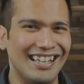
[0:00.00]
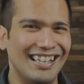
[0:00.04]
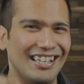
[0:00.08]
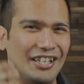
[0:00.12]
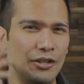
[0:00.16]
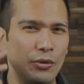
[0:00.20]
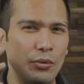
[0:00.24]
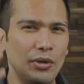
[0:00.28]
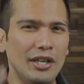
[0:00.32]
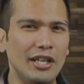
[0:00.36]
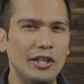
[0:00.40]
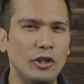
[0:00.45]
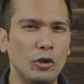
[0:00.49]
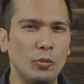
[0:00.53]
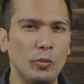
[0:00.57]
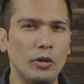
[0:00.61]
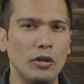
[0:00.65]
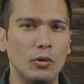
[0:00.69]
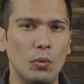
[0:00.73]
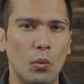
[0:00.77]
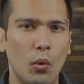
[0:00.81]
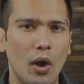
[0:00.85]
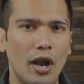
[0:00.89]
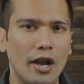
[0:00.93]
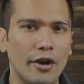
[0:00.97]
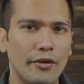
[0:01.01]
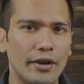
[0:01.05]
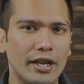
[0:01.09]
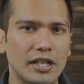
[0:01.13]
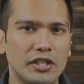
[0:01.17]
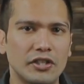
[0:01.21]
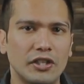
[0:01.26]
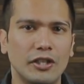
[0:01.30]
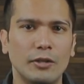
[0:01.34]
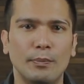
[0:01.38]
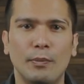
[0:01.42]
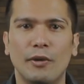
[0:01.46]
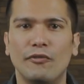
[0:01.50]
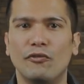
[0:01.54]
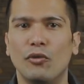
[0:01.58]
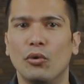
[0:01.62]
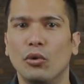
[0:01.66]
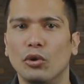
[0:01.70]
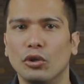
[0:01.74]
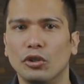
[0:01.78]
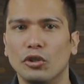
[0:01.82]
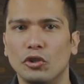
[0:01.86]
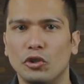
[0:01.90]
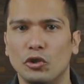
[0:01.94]
You need to be well rested before
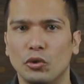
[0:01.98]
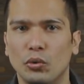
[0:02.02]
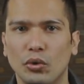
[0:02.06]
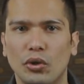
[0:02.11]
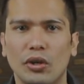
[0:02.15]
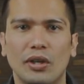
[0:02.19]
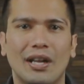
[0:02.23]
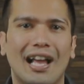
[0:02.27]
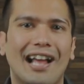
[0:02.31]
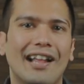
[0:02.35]
the shoot.